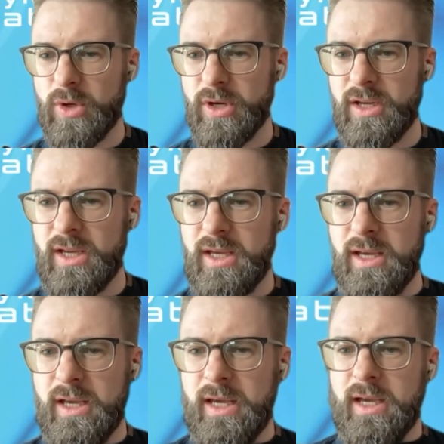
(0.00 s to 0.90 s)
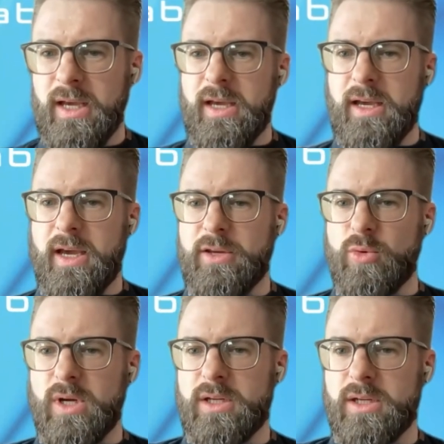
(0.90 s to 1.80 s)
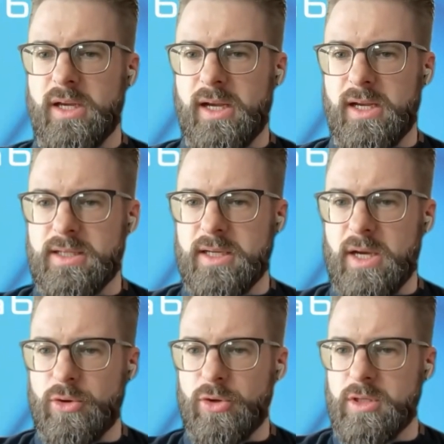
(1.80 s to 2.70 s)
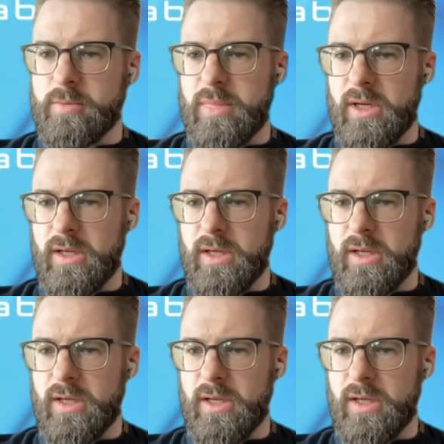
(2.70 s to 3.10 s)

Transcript: one. Han Yuan asks, "How do you